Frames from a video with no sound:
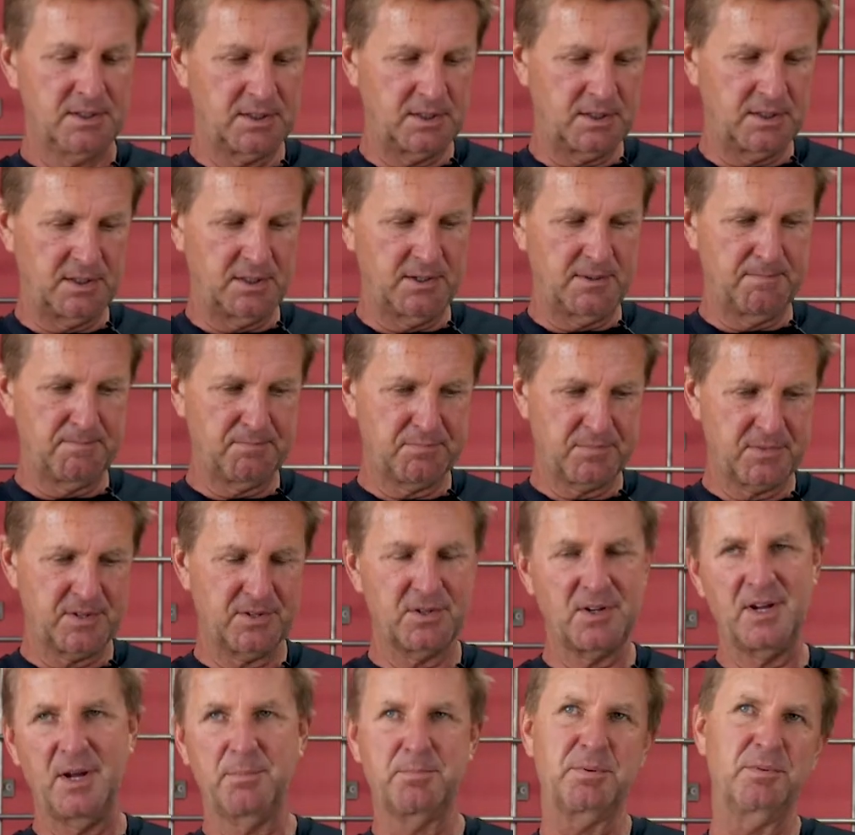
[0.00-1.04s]

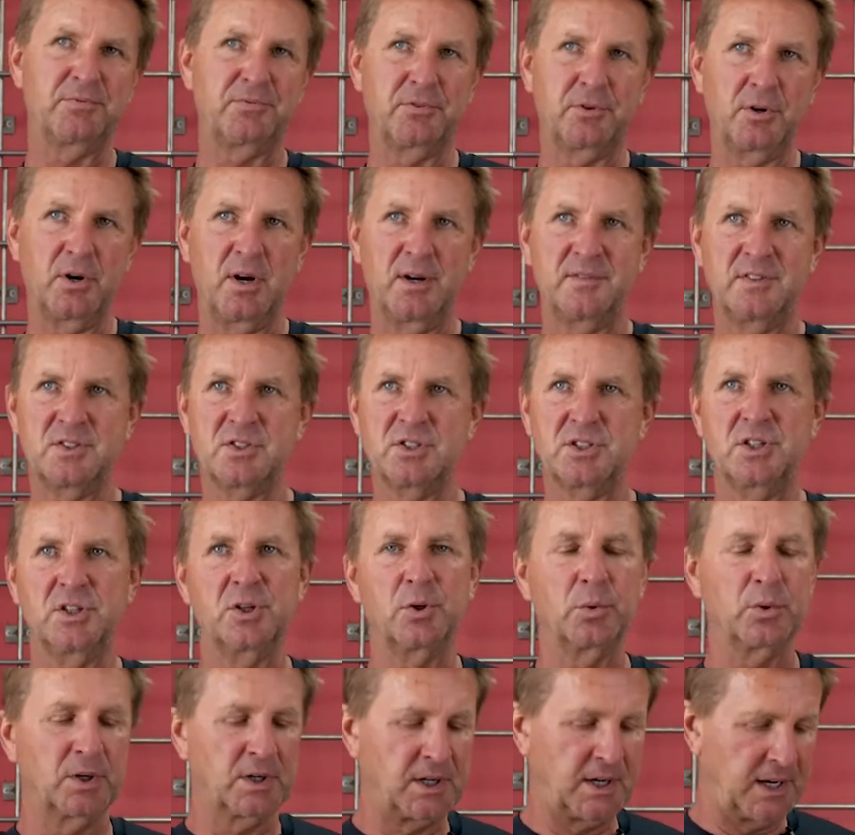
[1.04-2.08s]
I prefer obviously the
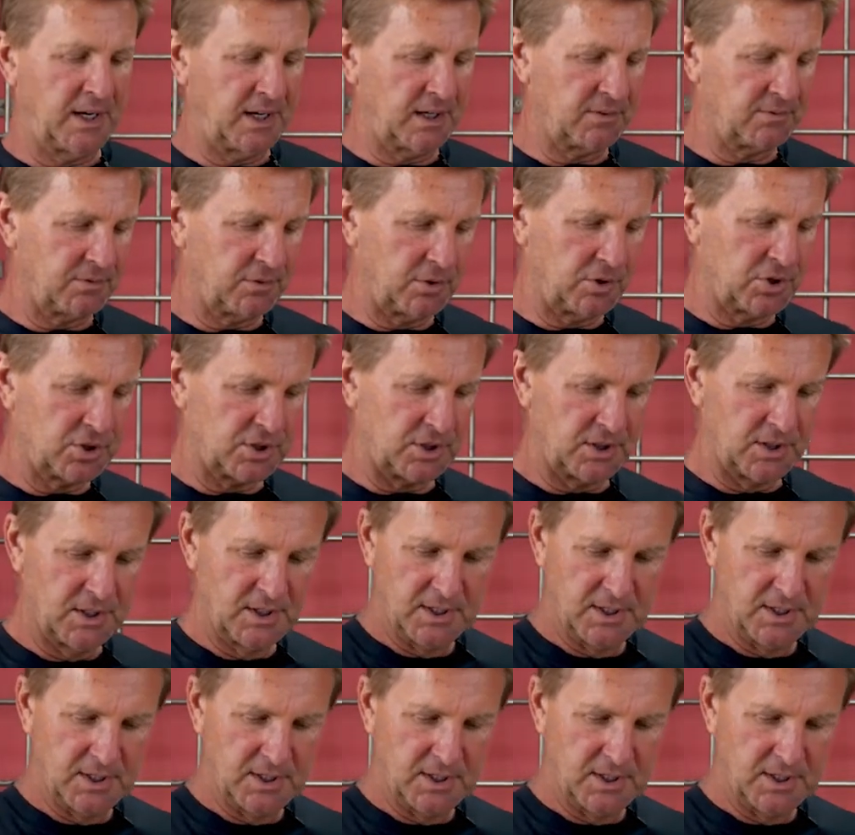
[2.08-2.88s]
organic version.